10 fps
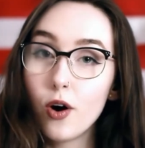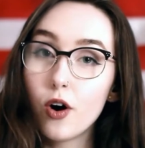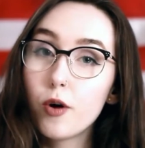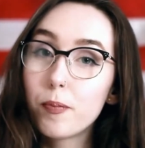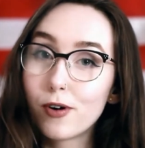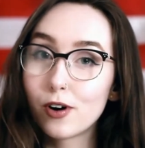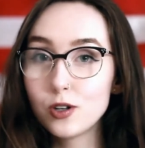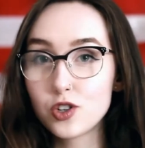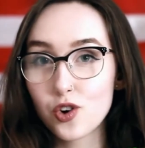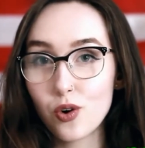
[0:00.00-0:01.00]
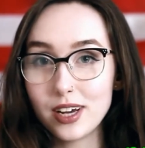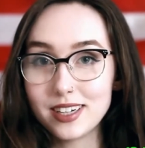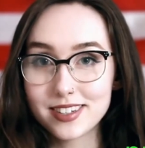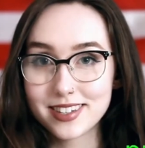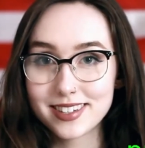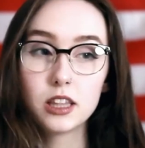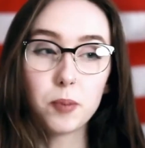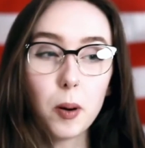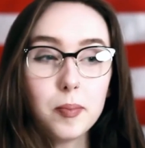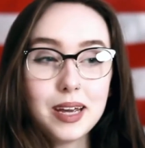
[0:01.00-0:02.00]
or pro-choice. The
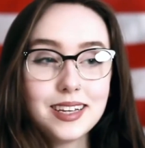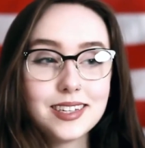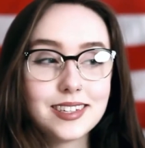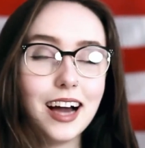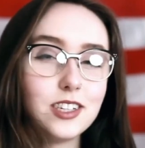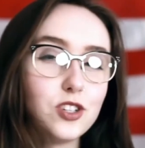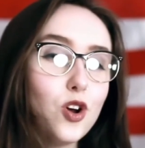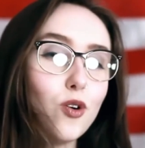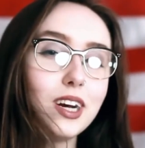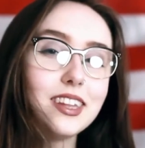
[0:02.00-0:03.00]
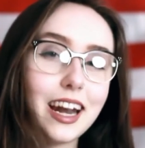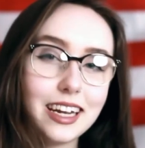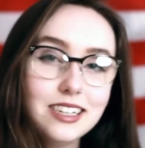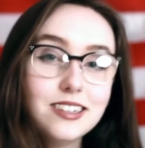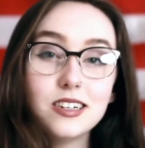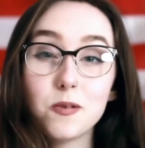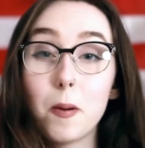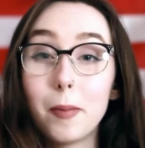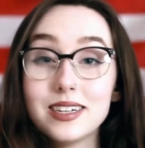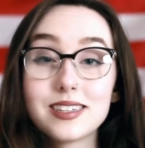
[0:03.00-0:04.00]
problem is, it's not really that easy to
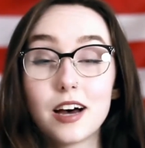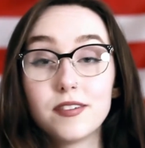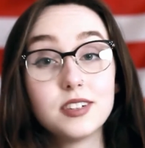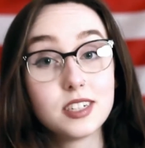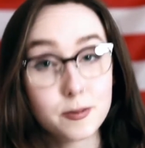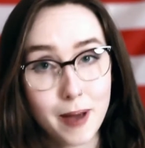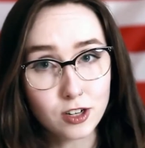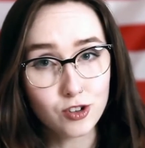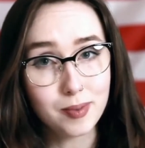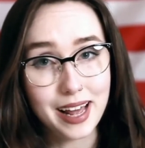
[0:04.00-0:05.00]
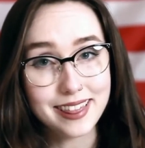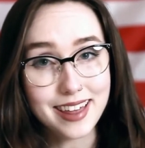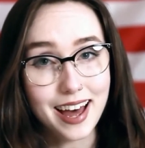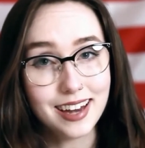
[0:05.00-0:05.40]
put myself in a spectrum like that.